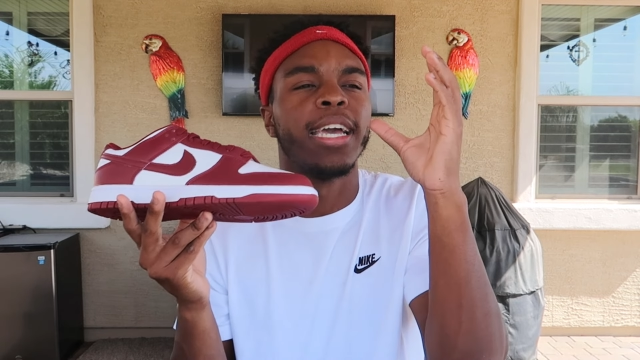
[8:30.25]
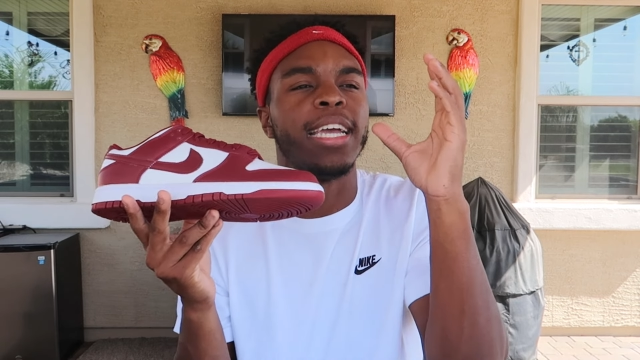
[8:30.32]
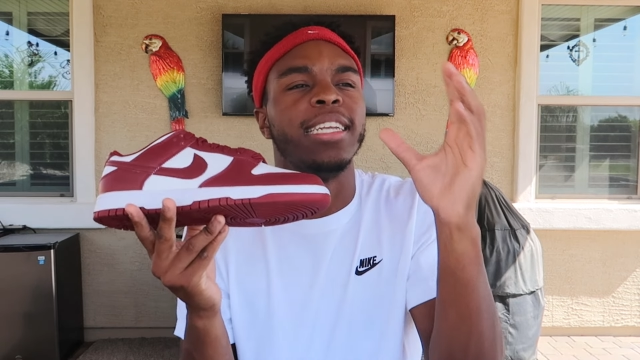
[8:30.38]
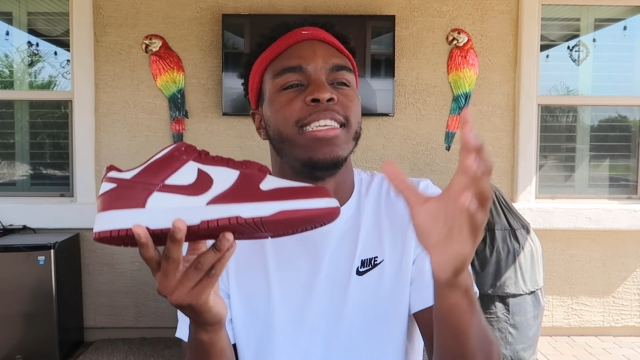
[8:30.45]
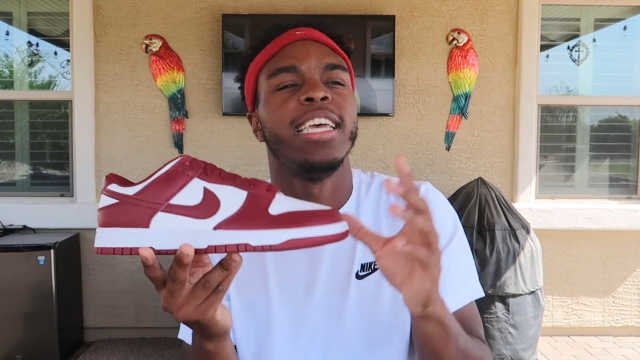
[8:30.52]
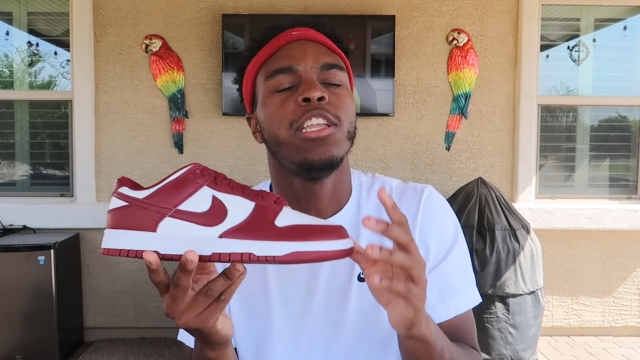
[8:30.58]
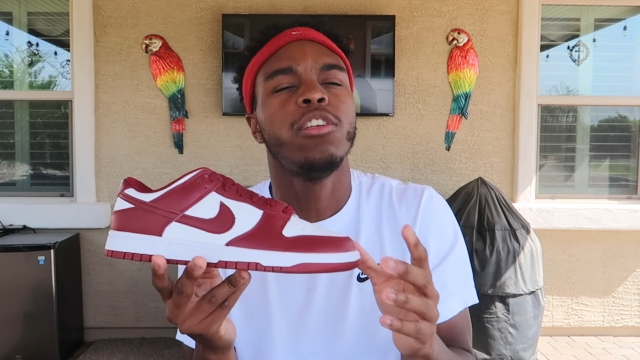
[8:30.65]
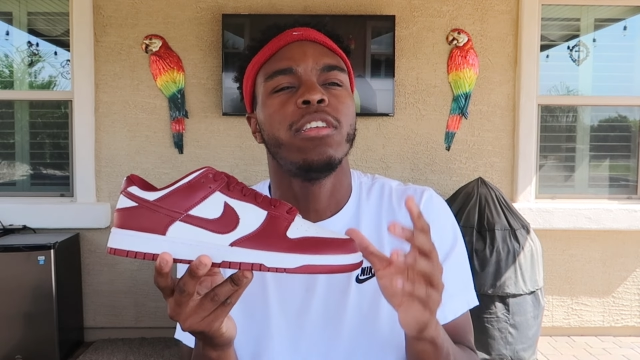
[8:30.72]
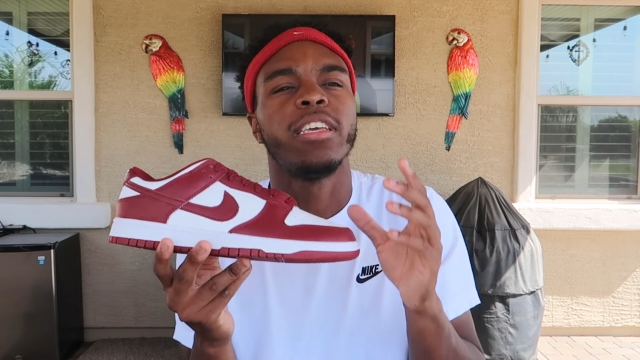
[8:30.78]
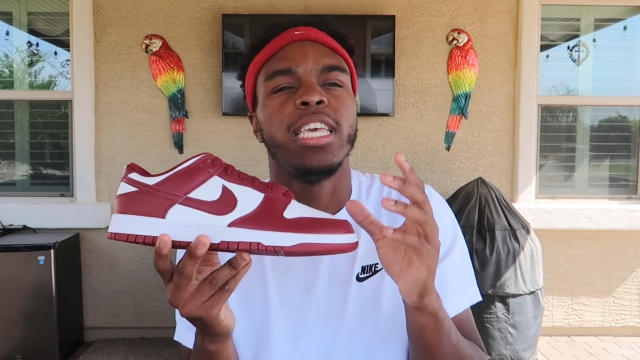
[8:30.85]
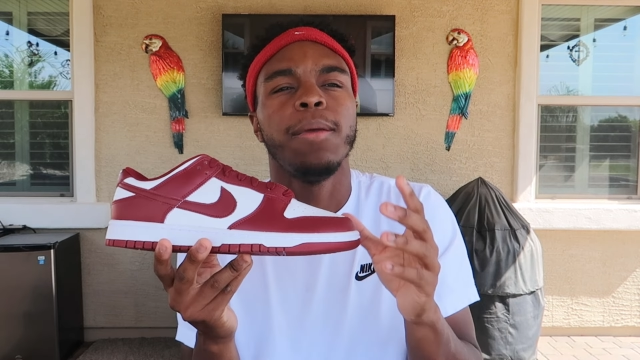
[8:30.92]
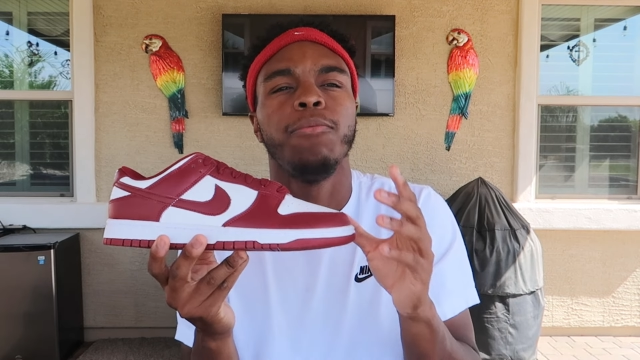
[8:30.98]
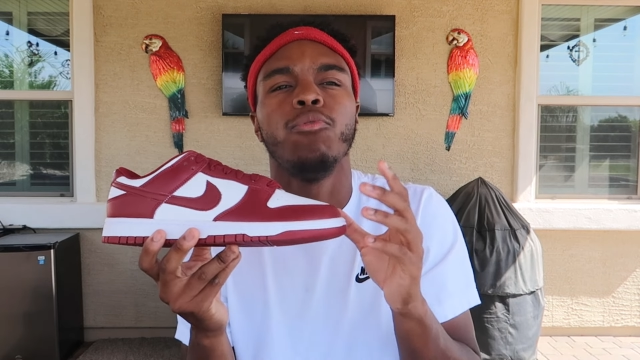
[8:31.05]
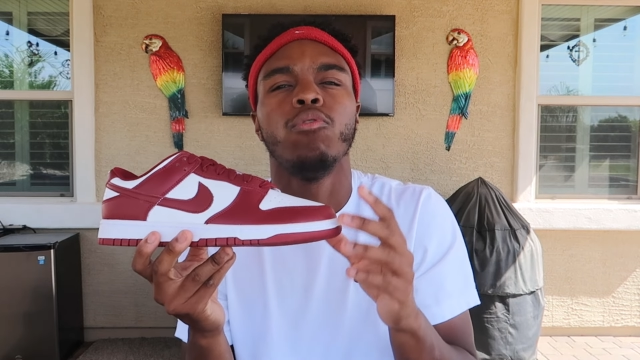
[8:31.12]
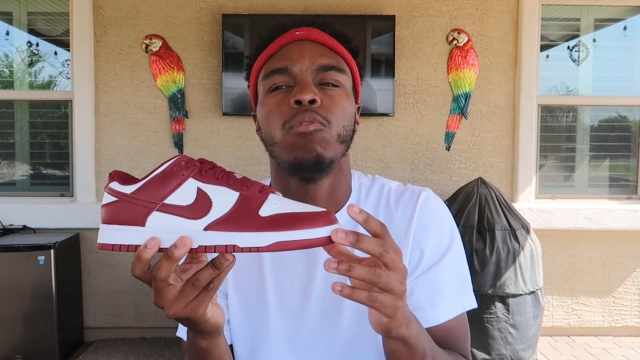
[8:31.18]
continue to
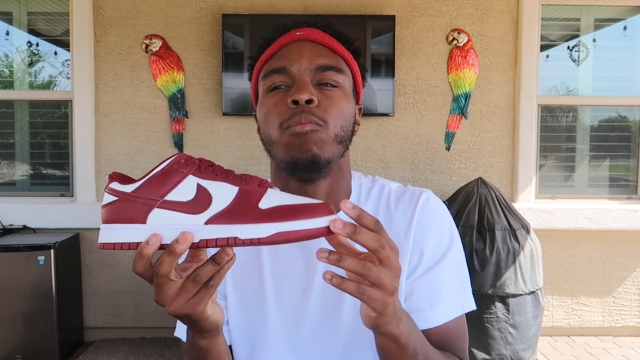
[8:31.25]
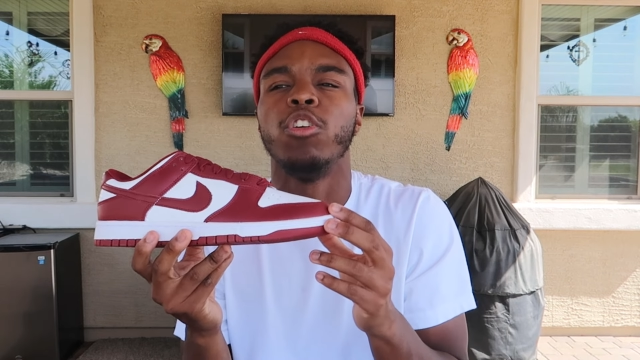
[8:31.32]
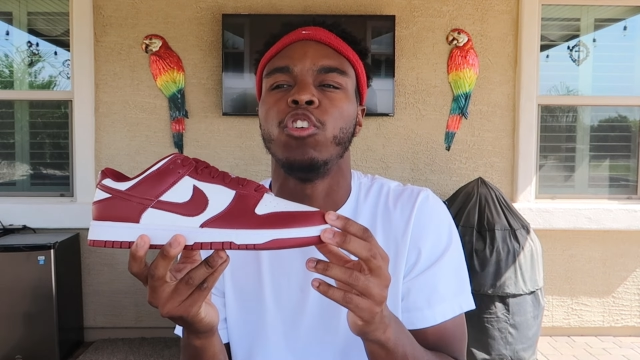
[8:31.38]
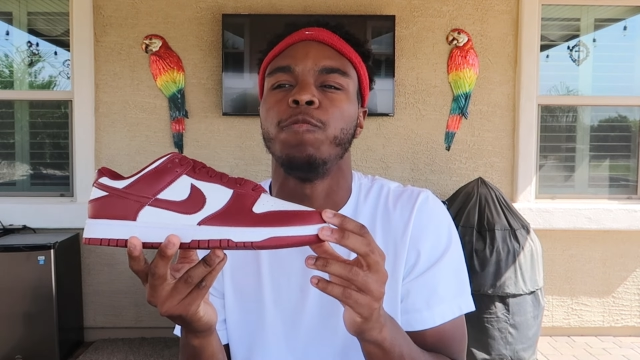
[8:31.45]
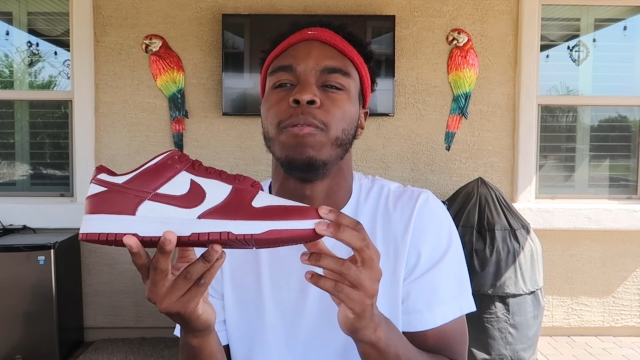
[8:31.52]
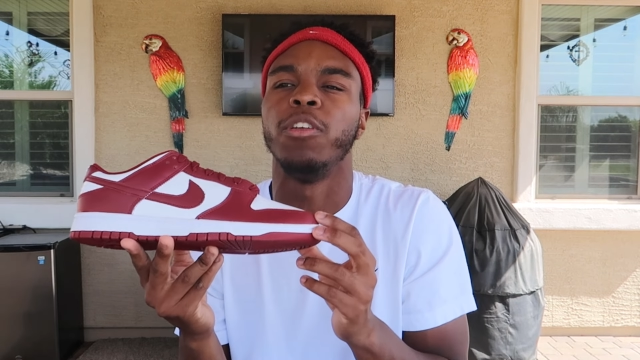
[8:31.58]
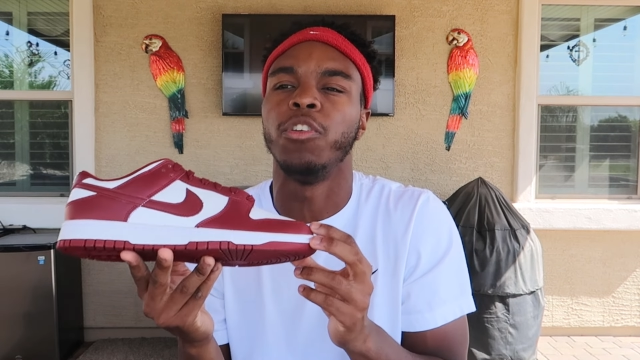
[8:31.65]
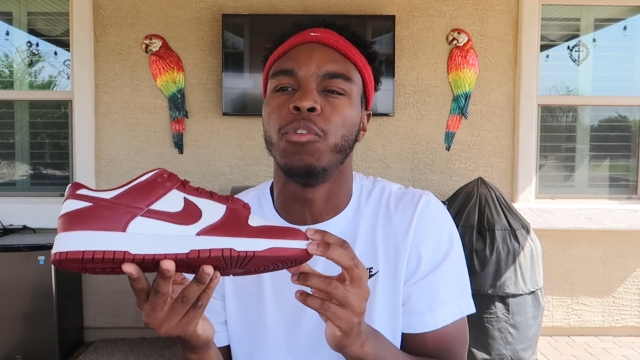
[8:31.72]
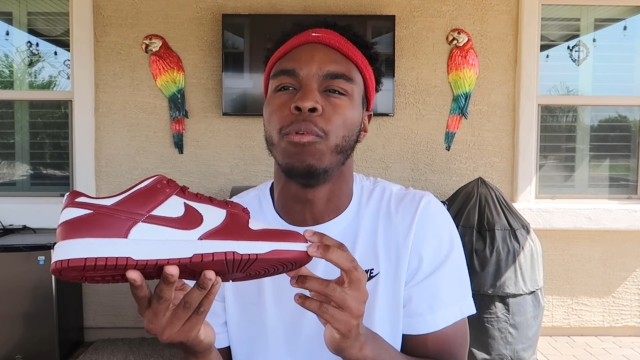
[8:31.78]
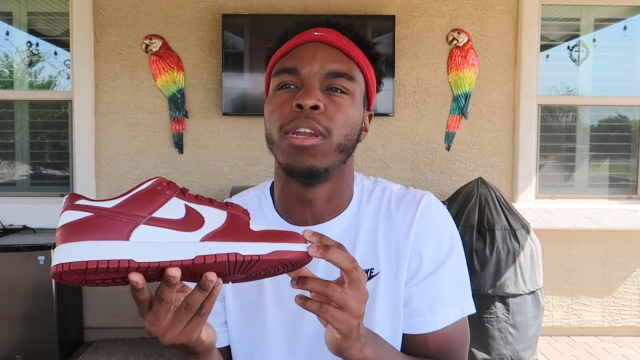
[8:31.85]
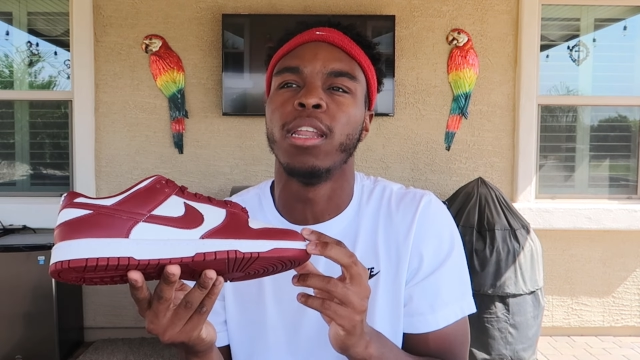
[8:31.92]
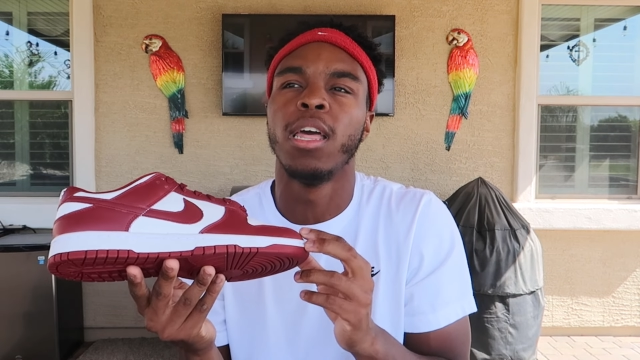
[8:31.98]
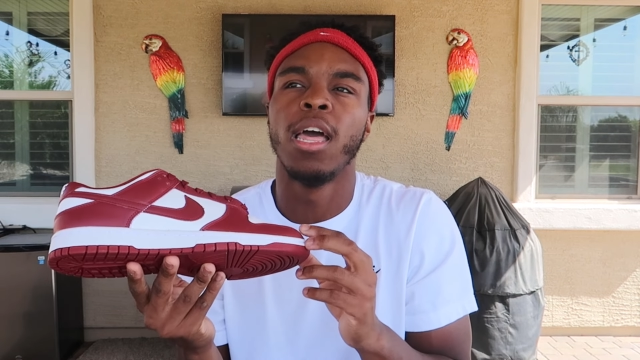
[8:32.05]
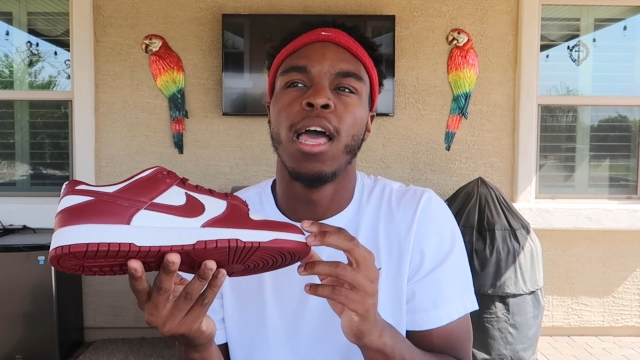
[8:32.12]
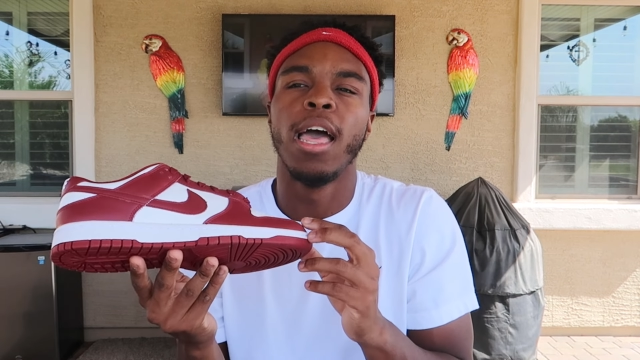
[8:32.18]
keep doing what you've been doing.